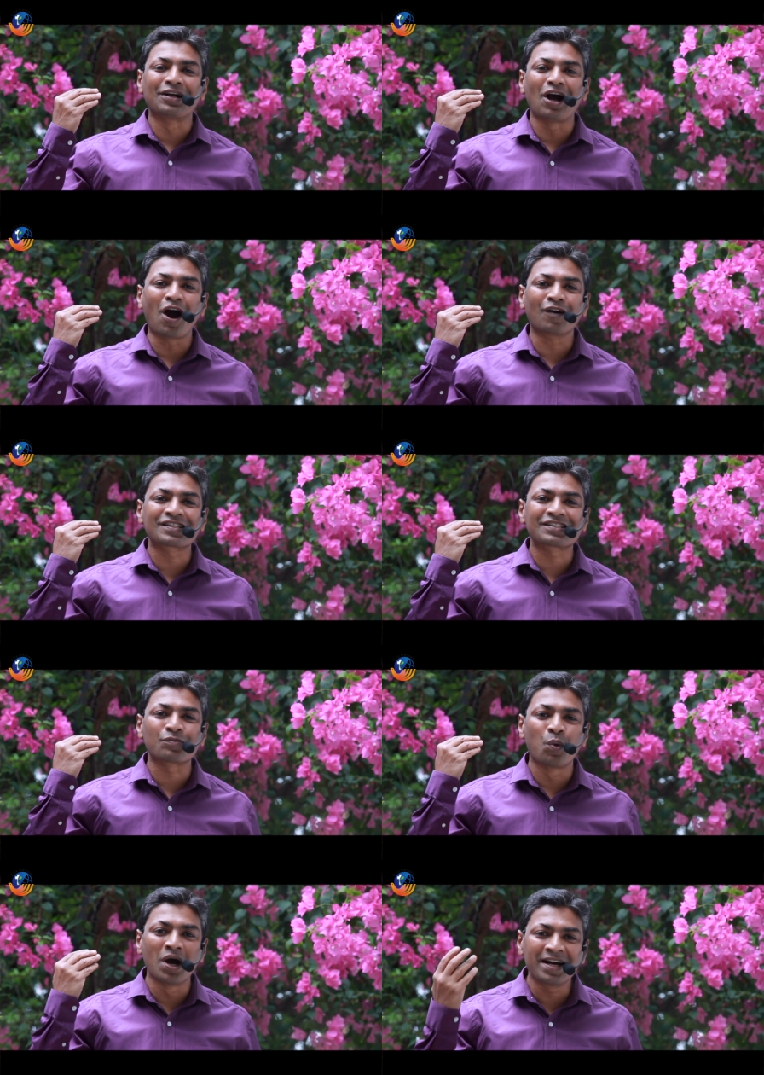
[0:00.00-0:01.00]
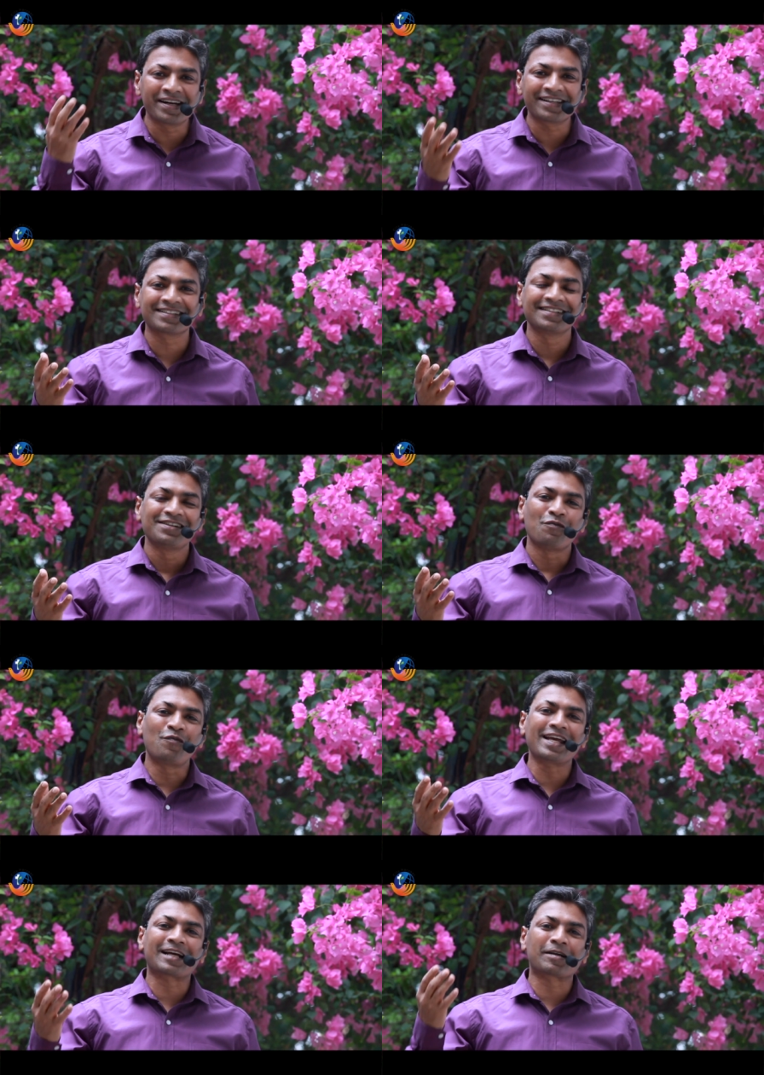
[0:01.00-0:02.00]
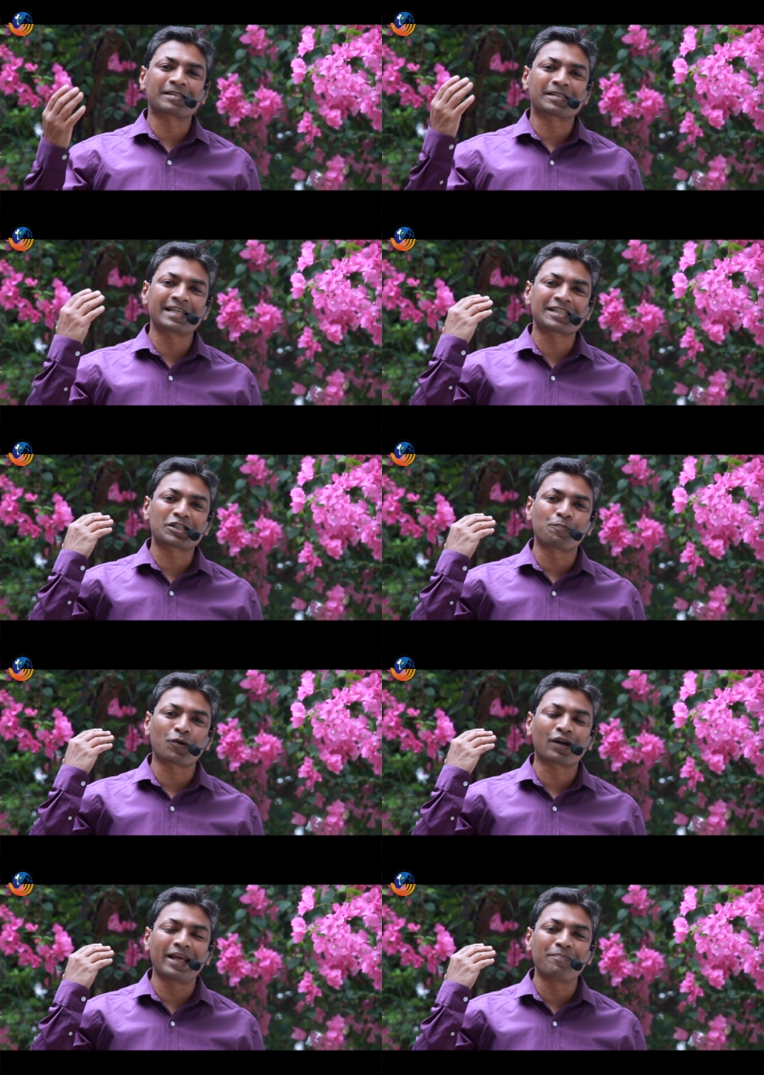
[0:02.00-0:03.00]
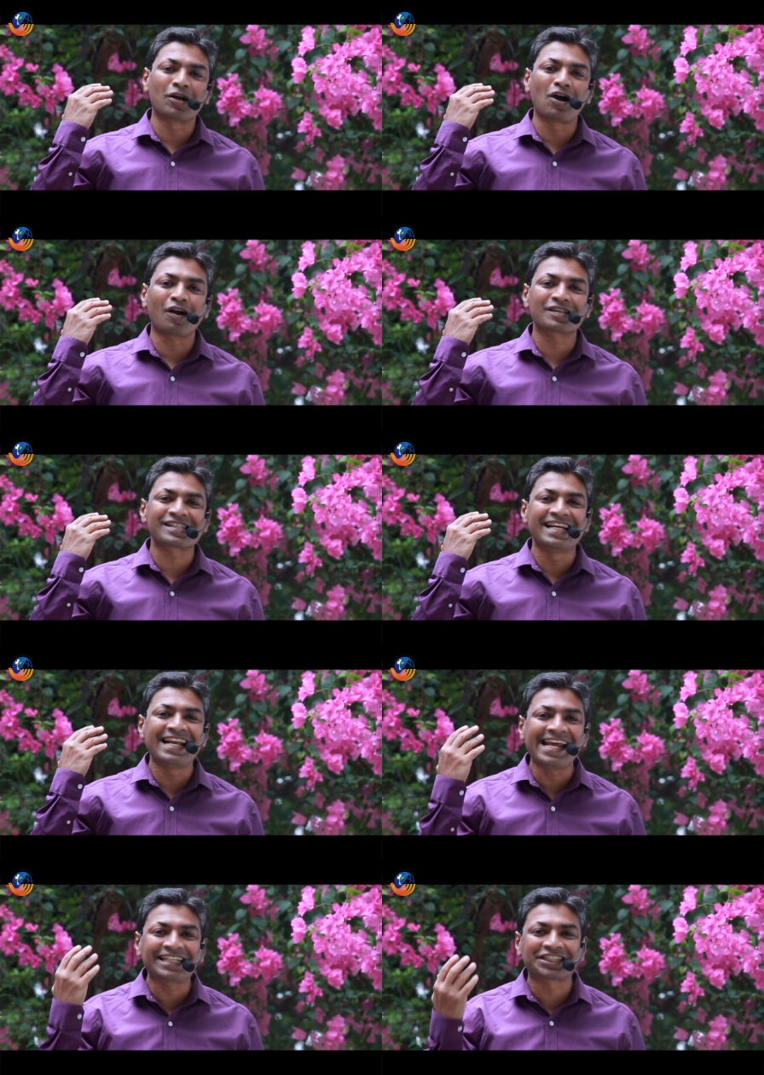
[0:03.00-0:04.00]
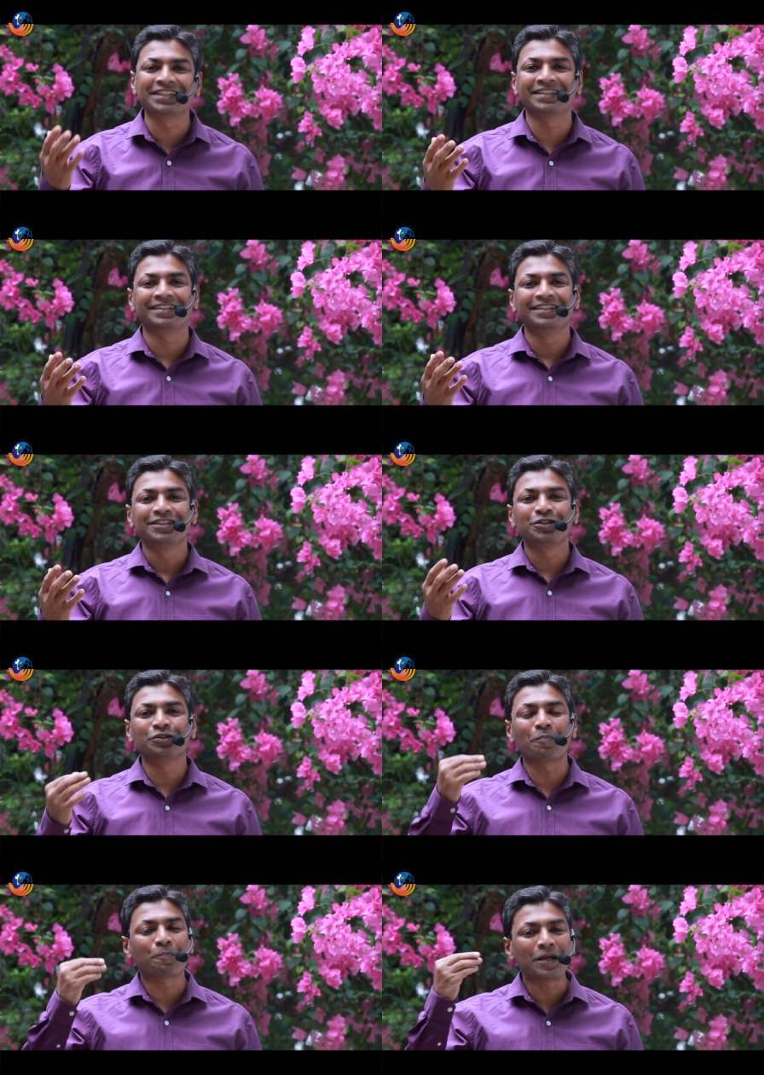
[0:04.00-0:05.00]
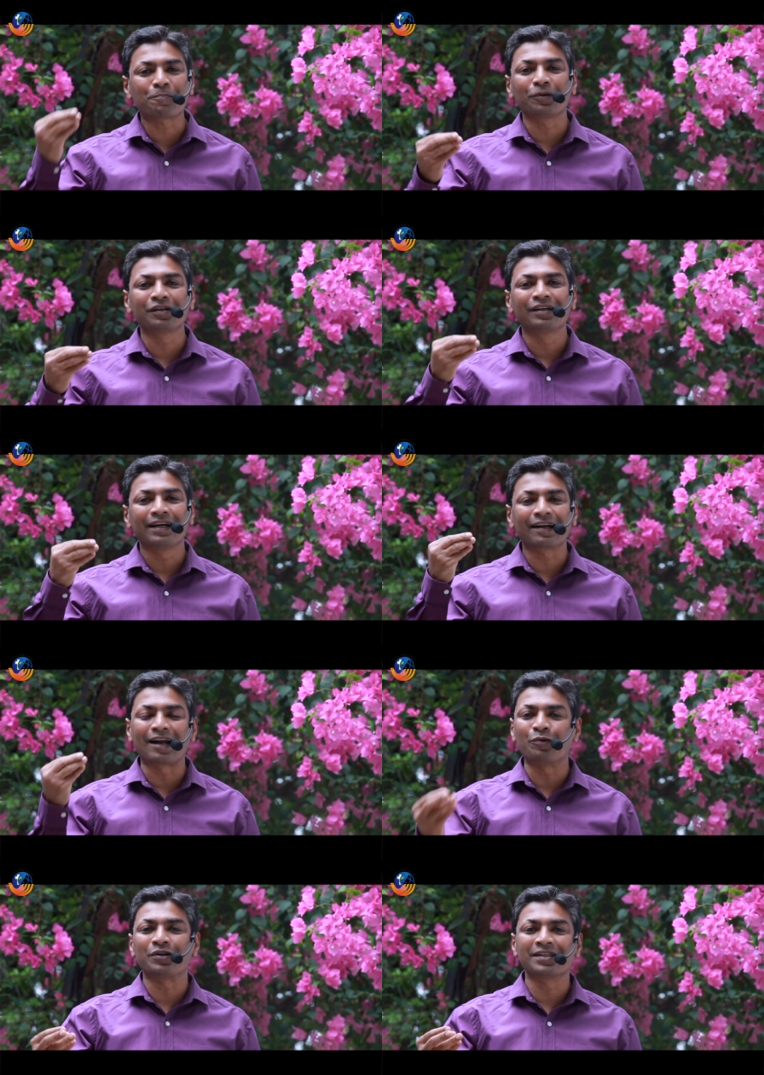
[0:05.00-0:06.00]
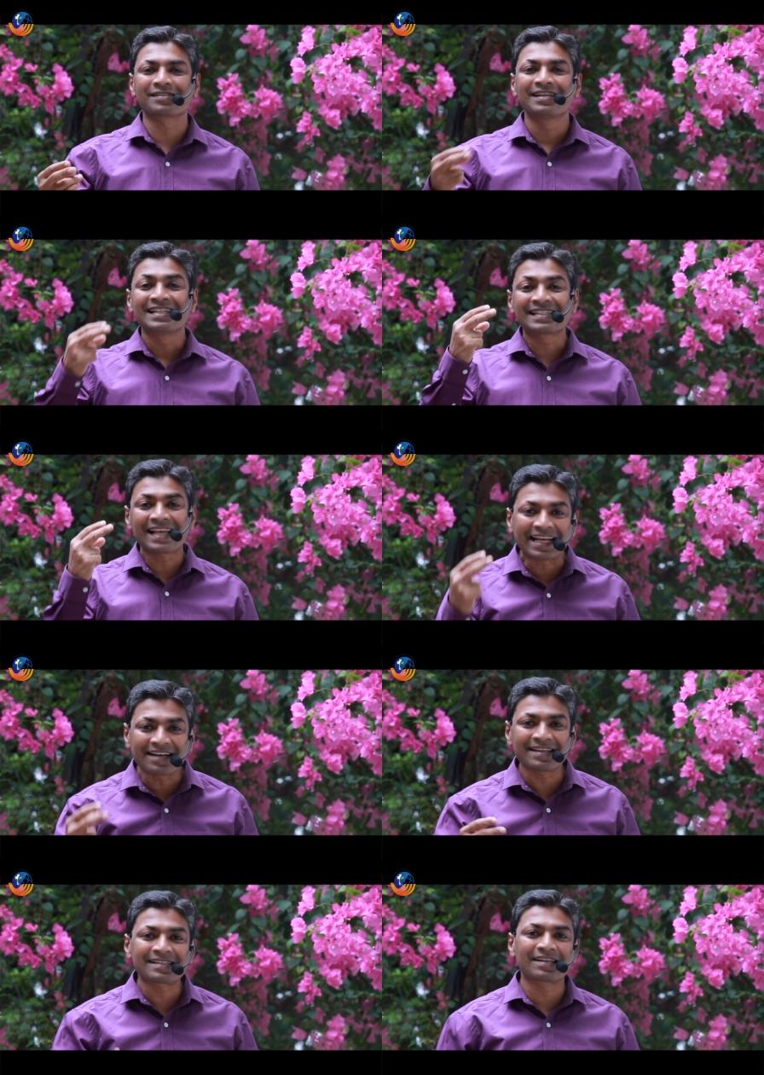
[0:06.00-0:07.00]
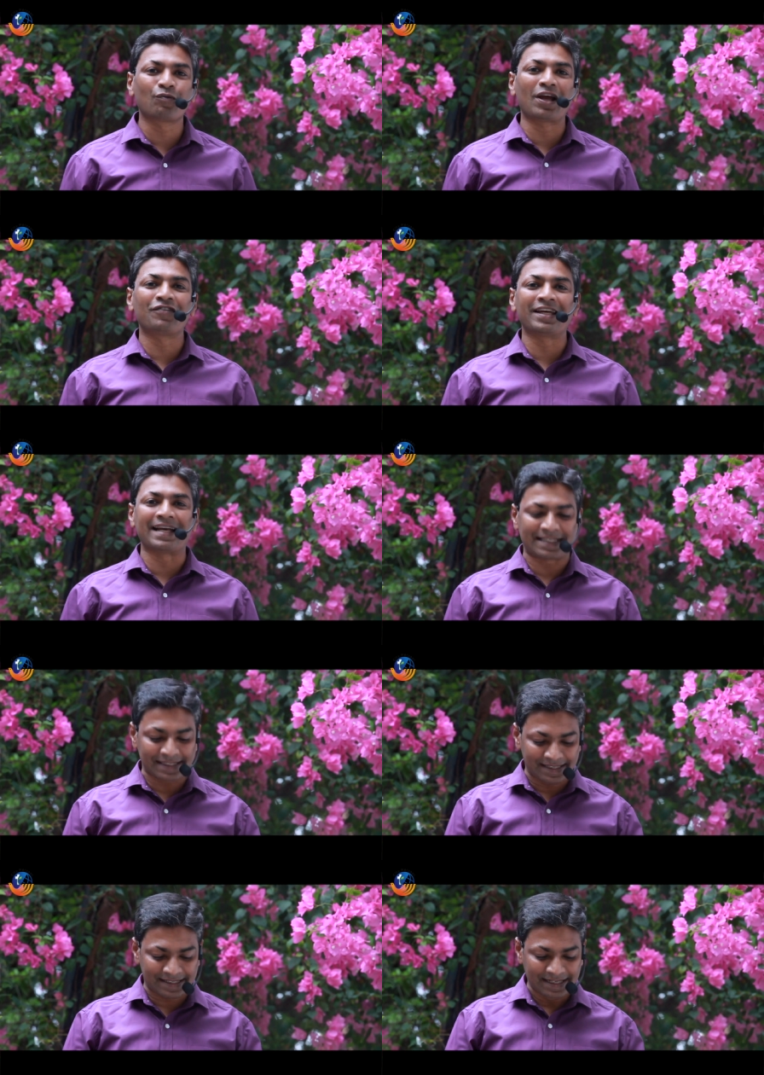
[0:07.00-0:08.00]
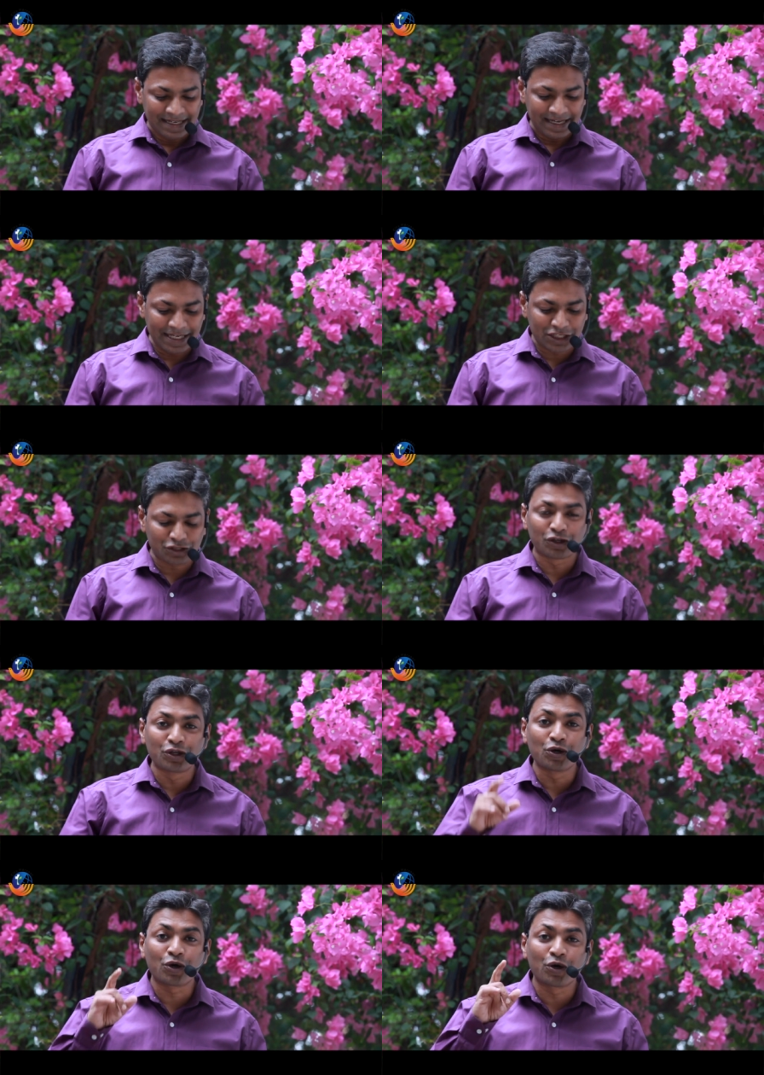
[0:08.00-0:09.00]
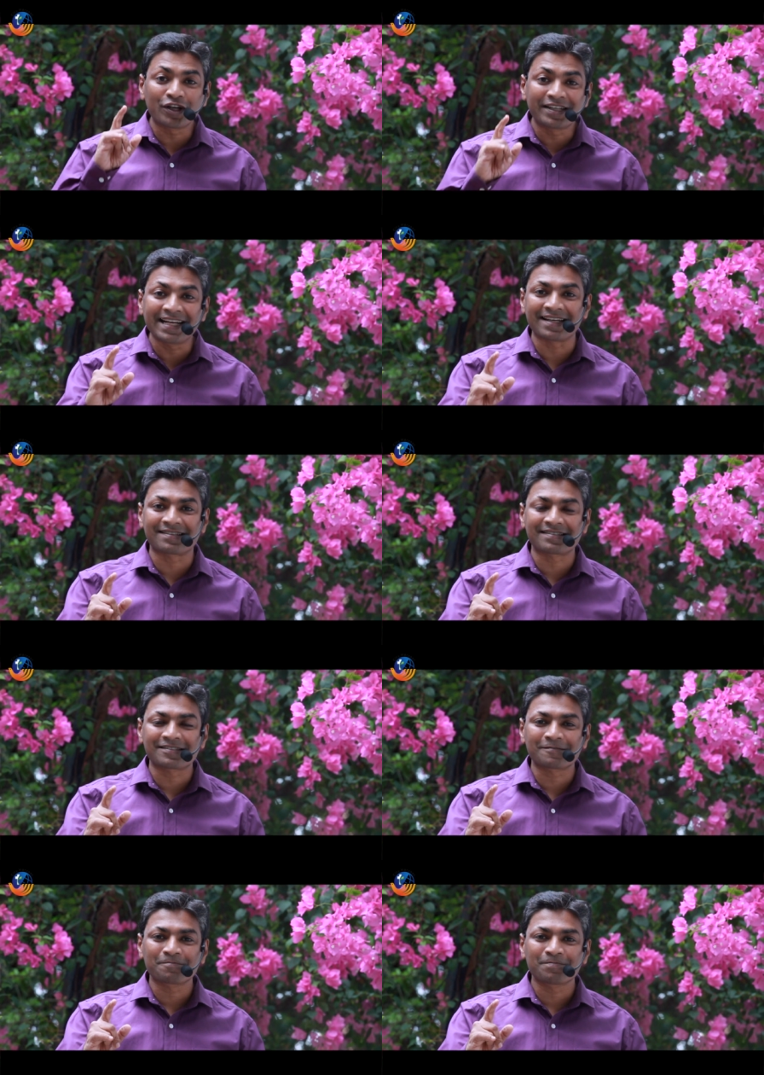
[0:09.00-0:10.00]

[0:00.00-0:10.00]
God's word. We exist to proclaim God's nature to the people around us. Second reason why we exist is to do good deeds.